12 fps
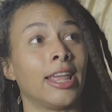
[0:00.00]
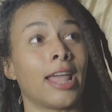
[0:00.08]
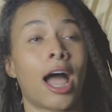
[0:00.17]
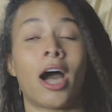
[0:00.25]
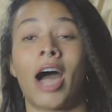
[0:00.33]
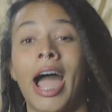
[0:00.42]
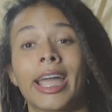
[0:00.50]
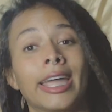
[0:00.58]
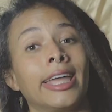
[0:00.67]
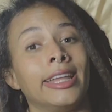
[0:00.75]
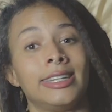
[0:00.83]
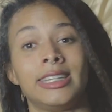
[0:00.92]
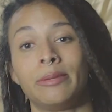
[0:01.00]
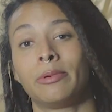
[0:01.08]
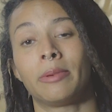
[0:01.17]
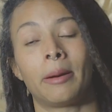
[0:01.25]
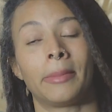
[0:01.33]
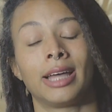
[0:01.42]
Y'all, I could get deep
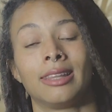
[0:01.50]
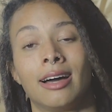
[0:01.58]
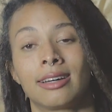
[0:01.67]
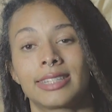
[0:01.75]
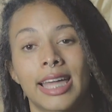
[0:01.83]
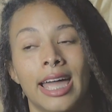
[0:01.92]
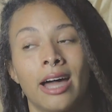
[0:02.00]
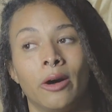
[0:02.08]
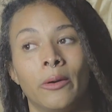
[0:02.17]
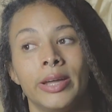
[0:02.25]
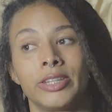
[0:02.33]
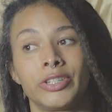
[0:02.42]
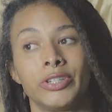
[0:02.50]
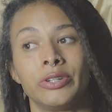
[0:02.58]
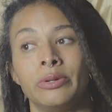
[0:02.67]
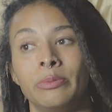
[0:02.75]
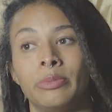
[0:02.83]
about my locks like I always do,